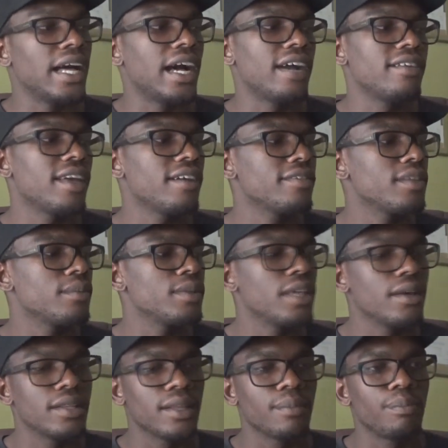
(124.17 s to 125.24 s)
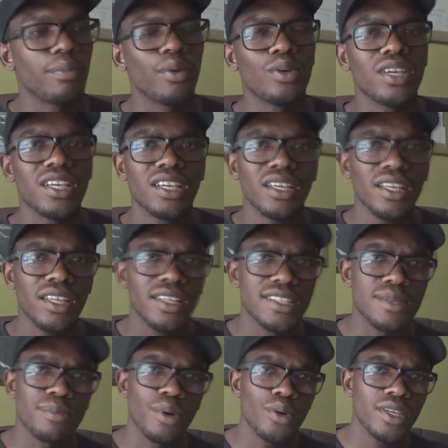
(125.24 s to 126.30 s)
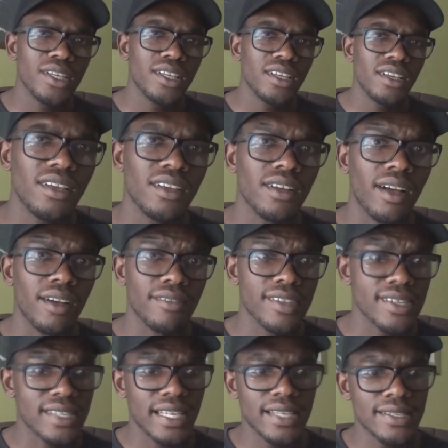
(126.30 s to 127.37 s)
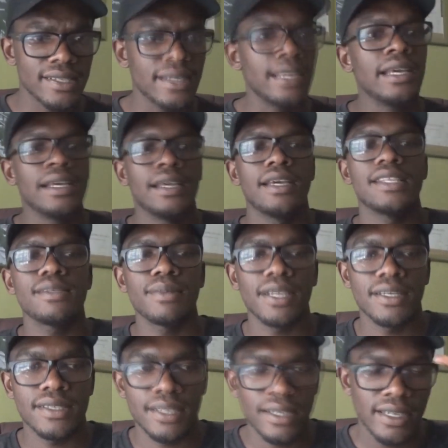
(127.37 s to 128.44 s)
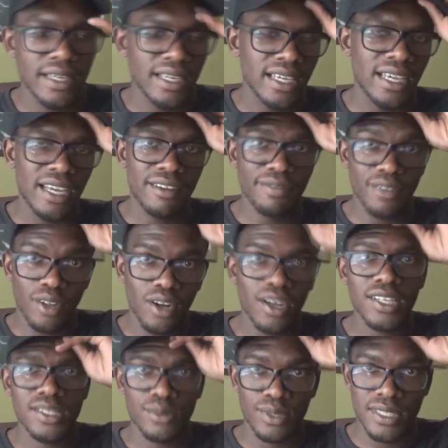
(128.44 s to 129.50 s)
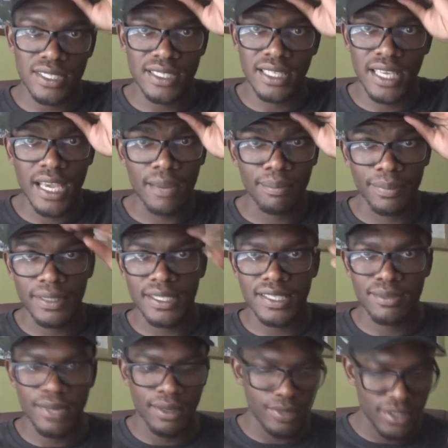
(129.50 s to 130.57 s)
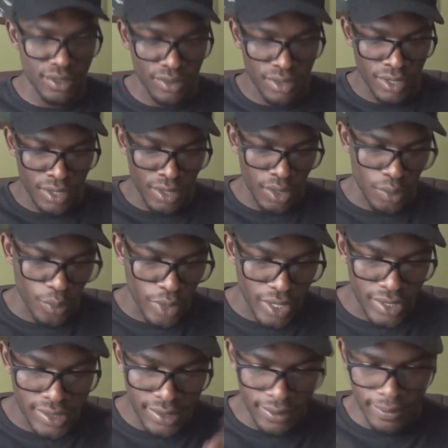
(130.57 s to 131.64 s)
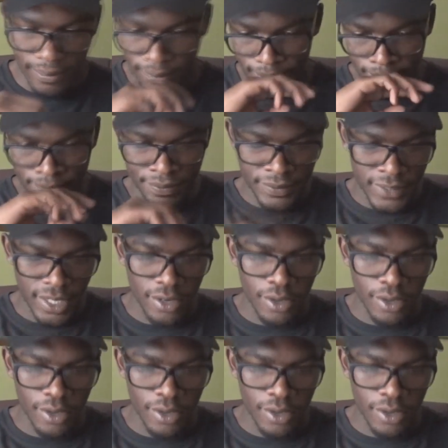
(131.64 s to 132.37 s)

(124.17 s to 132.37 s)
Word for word: I love the, the, the bokeh. The bokeh? of this lens. It's amazing. And I feel hot with this cap. It doesn't matter. Just wait, it.